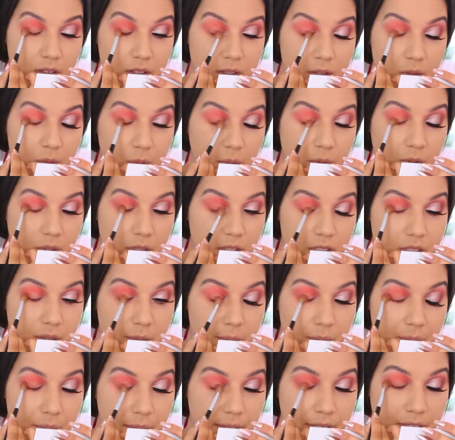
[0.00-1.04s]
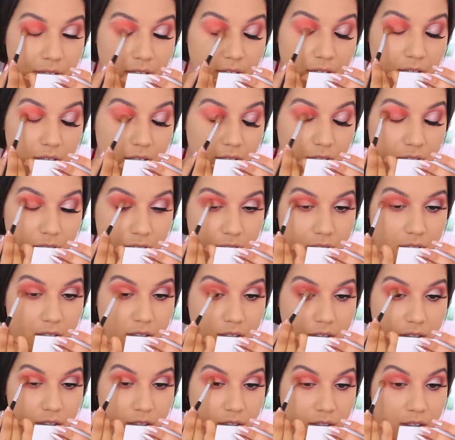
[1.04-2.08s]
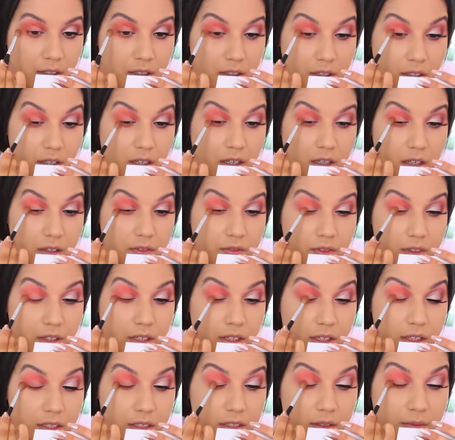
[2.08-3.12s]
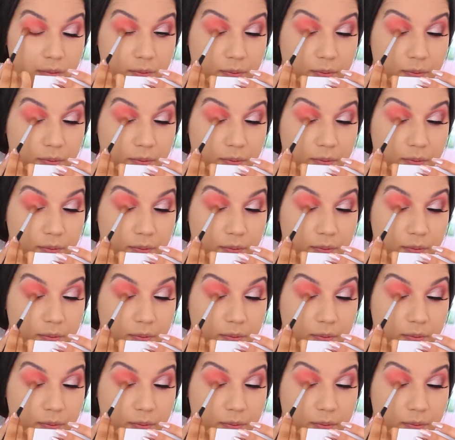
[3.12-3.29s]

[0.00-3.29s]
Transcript: towards the middle of the lid,